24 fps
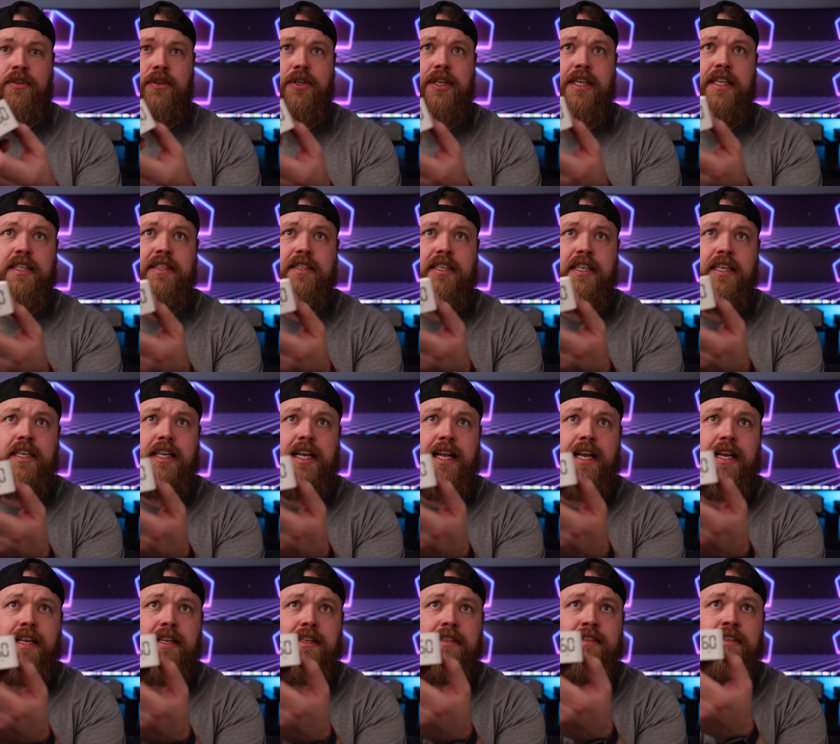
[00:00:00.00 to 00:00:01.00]
So you can see it
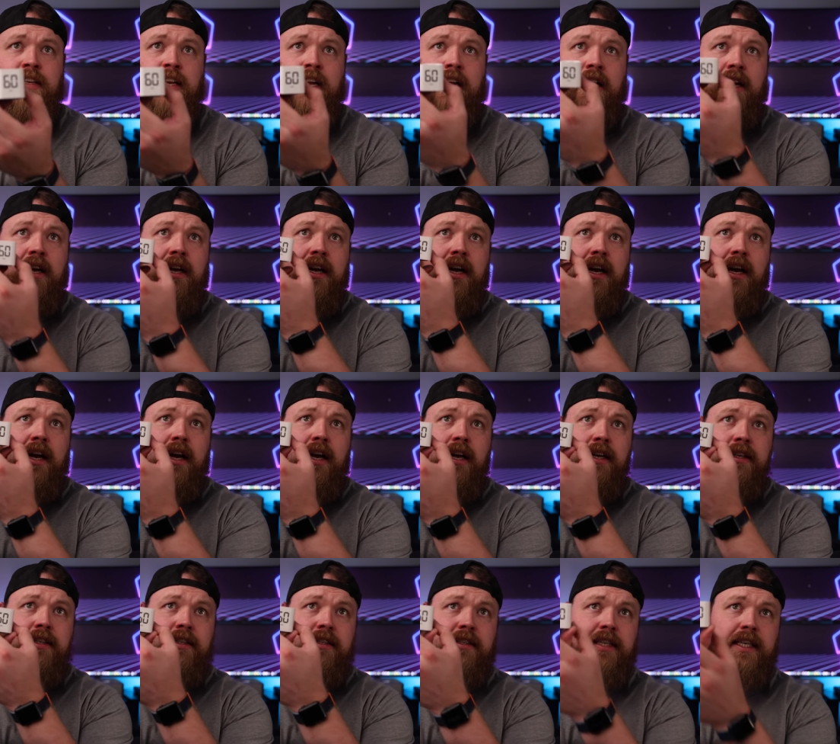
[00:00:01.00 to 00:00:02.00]
has
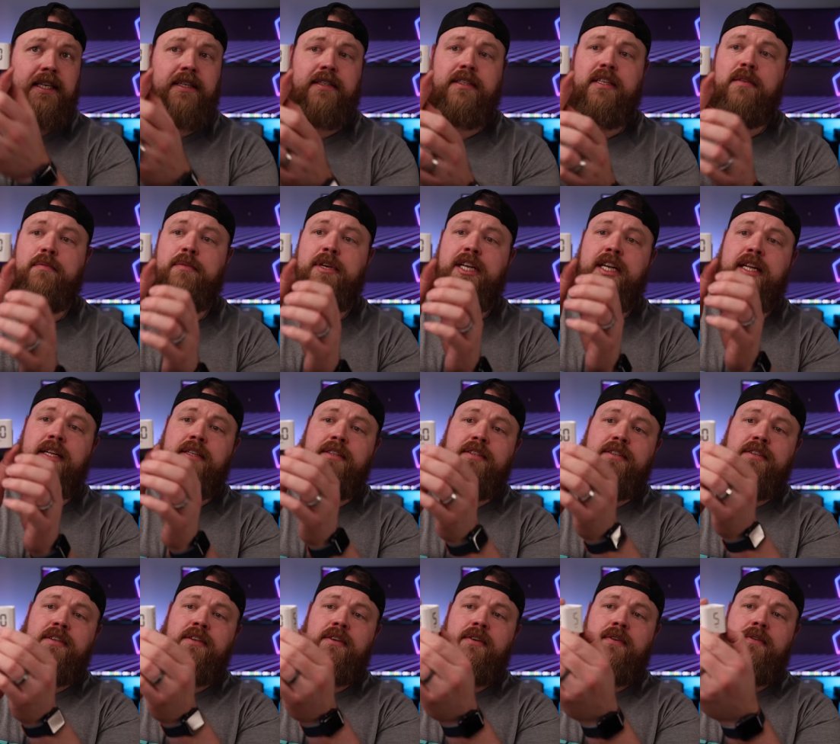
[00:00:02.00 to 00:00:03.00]
60
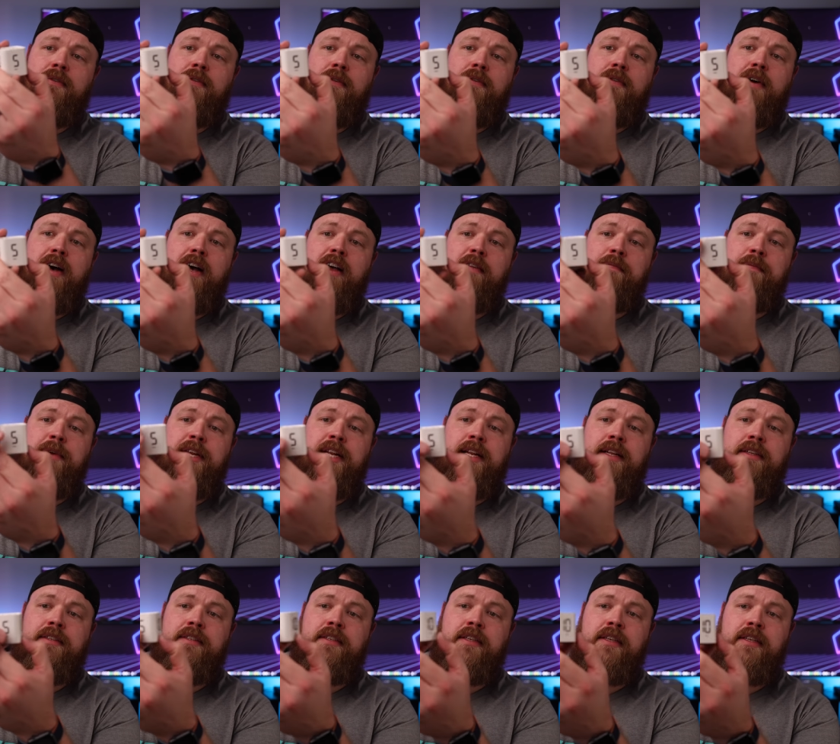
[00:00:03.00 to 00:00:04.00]
minutes, 5
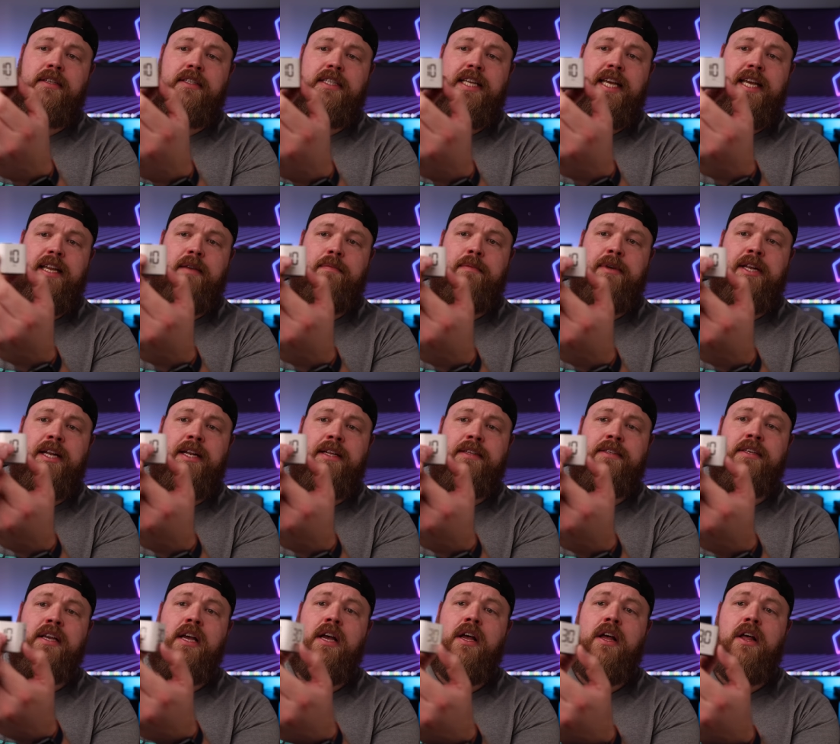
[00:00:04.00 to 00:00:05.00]
minutes, 10
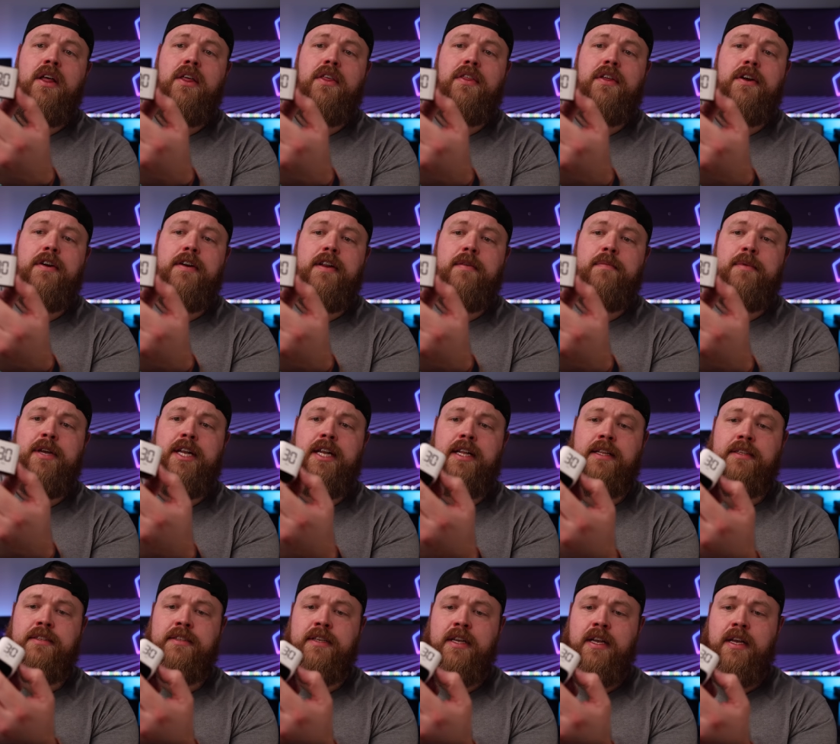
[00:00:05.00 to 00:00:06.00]
minutes, 30
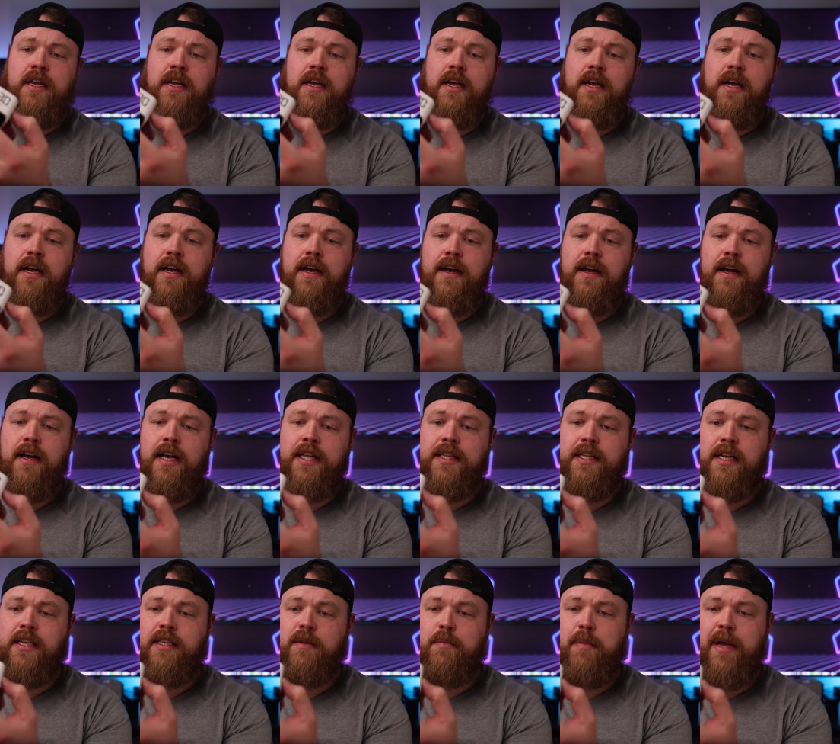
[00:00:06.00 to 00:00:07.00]
minutes,
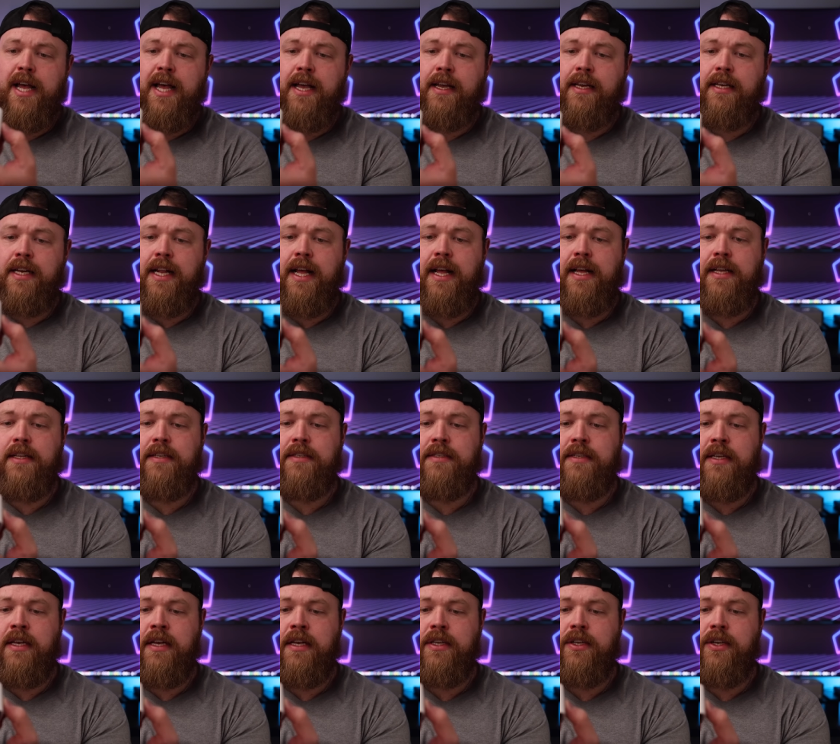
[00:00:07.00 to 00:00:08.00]
and then on the back it
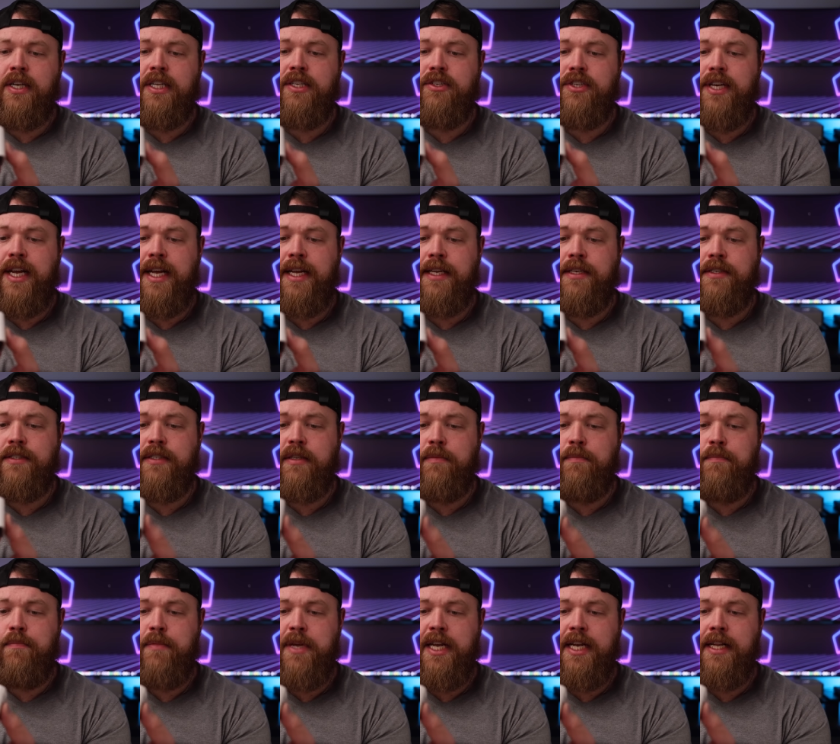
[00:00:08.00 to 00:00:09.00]
has, you can change the
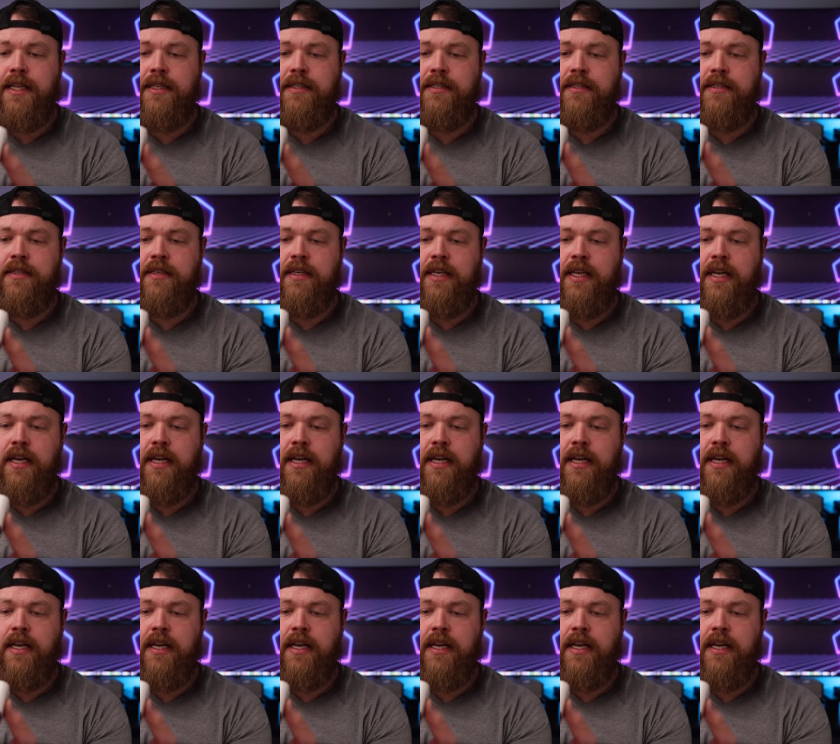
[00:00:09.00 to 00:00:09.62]
minutes